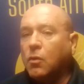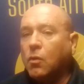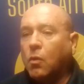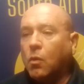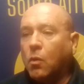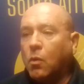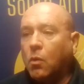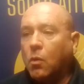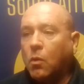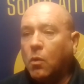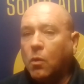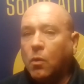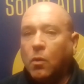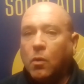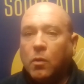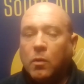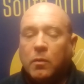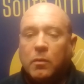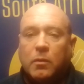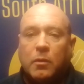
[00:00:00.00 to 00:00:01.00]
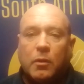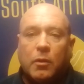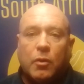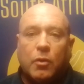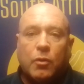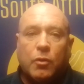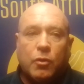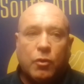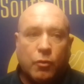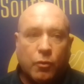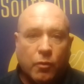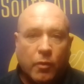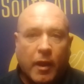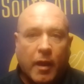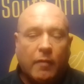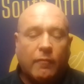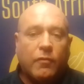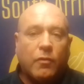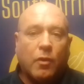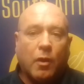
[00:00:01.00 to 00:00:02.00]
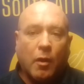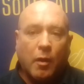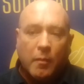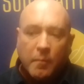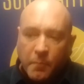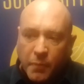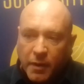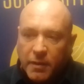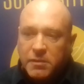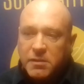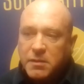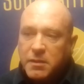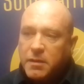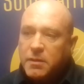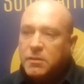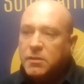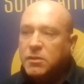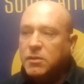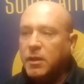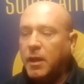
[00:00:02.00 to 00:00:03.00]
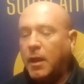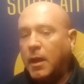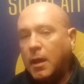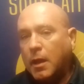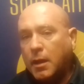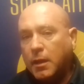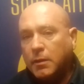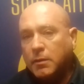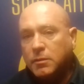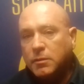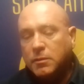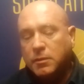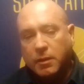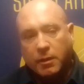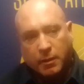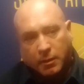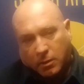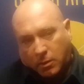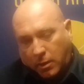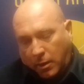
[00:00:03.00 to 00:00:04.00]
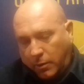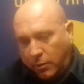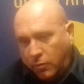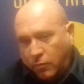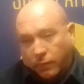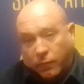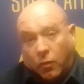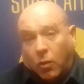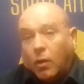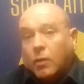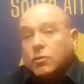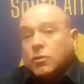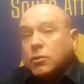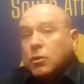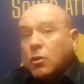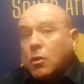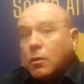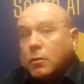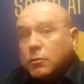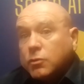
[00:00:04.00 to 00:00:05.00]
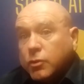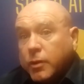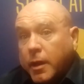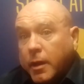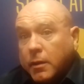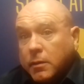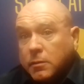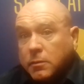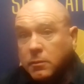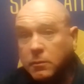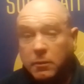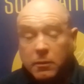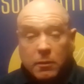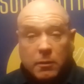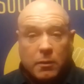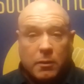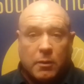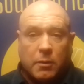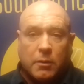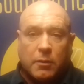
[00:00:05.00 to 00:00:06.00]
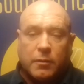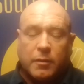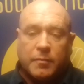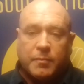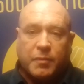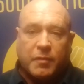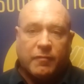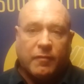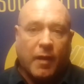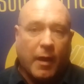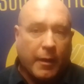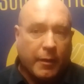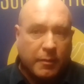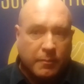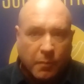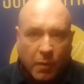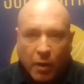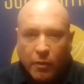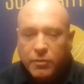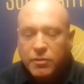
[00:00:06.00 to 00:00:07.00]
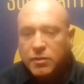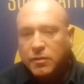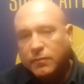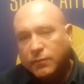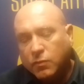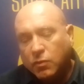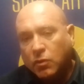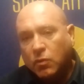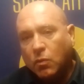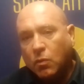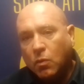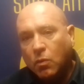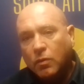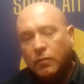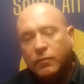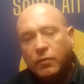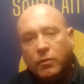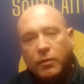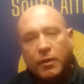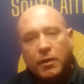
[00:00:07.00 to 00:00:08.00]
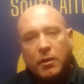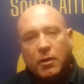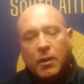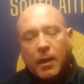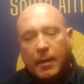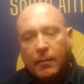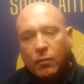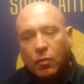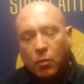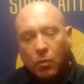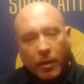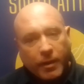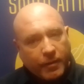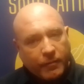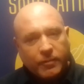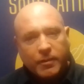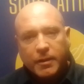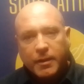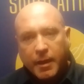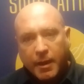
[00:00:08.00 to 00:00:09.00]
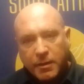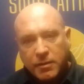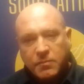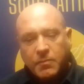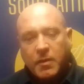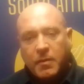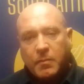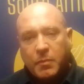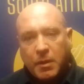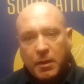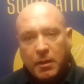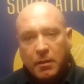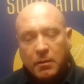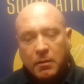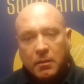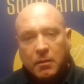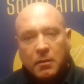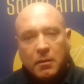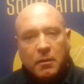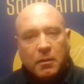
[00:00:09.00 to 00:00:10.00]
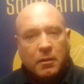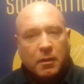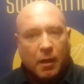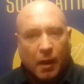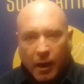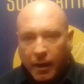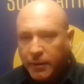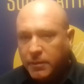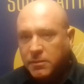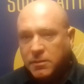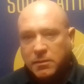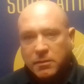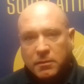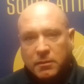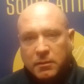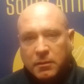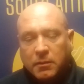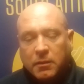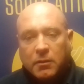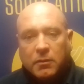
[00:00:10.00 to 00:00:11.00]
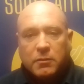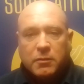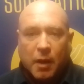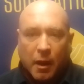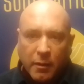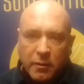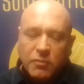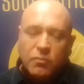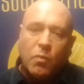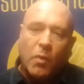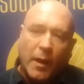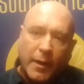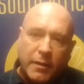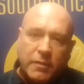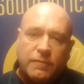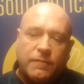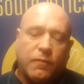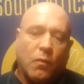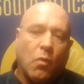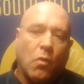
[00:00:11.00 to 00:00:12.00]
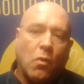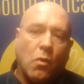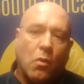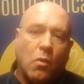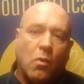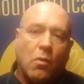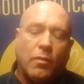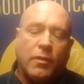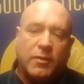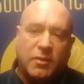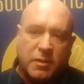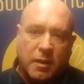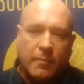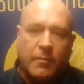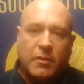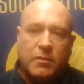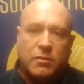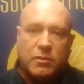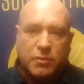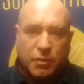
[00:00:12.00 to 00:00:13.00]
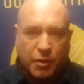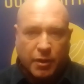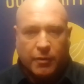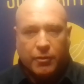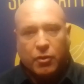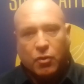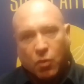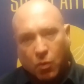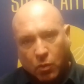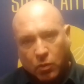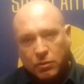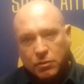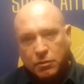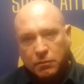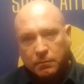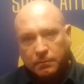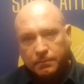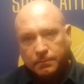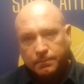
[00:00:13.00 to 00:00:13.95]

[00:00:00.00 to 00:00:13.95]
or you have your own business and you've lost a contract that provided most, if not all, of your income, or whatever the case may be, guys, don't wait for the summons to go to court.